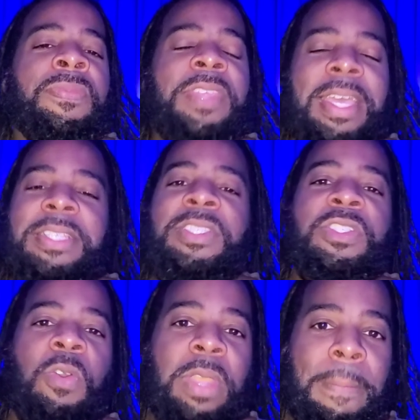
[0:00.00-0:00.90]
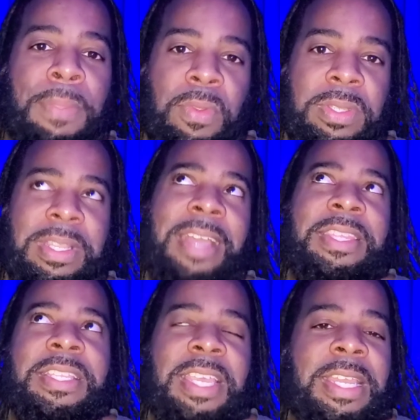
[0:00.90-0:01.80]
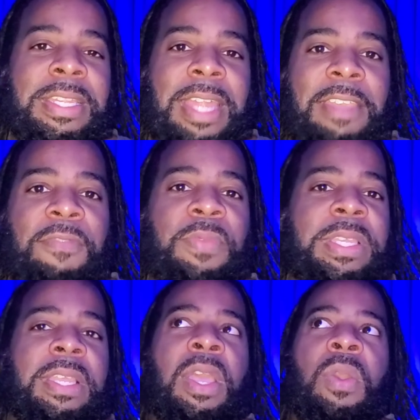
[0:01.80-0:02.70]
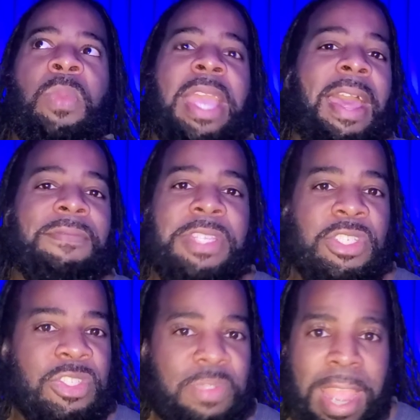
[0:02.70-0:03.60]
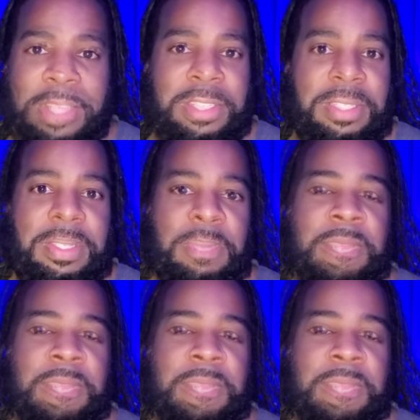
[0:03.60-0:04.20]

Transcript: That is so important. I think that in life we have distractions.